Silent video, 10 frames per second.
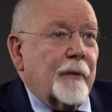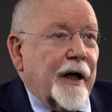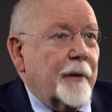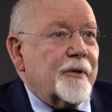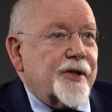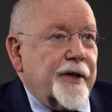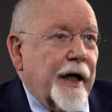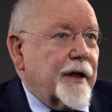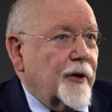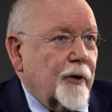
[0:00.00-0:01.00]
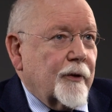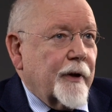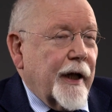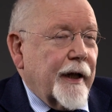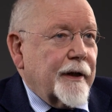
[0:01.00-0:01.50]
My name is
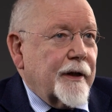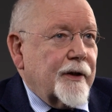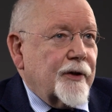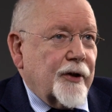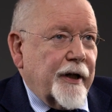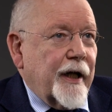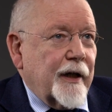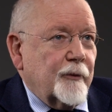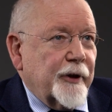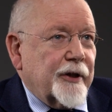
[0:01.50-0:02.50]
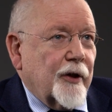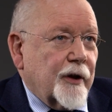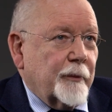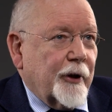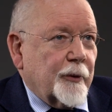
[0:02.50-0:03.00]
Dado, and today we
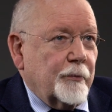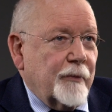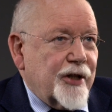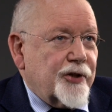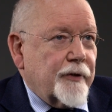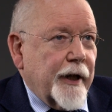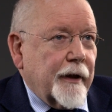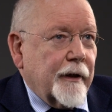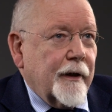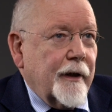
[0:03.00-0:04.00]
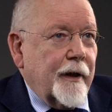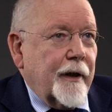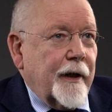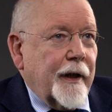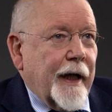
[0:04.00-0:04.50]
talk about measuring
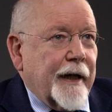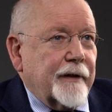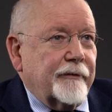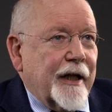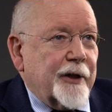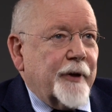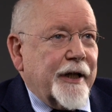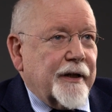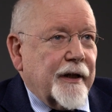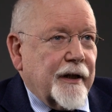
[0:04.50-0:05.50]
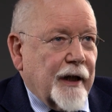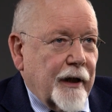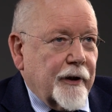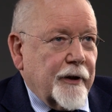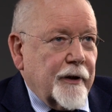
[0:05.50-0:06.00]
and evaluating
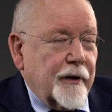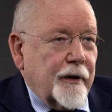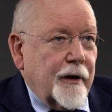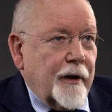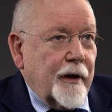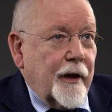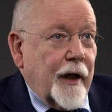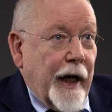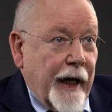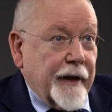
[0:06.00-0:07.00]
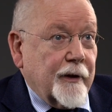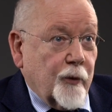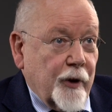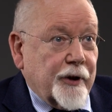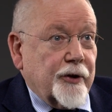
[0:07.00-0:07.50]
color
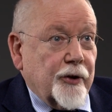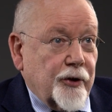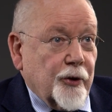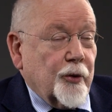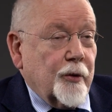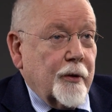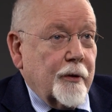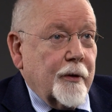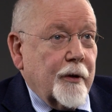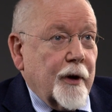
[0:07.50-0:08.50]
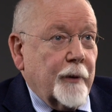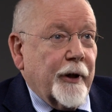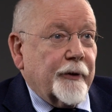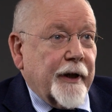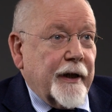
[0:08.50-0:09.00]
and what to do
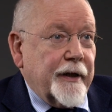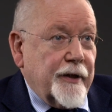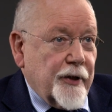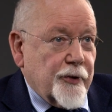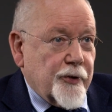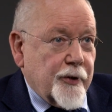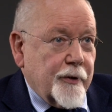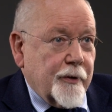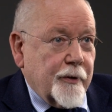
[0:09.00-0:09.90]
about L E Ds.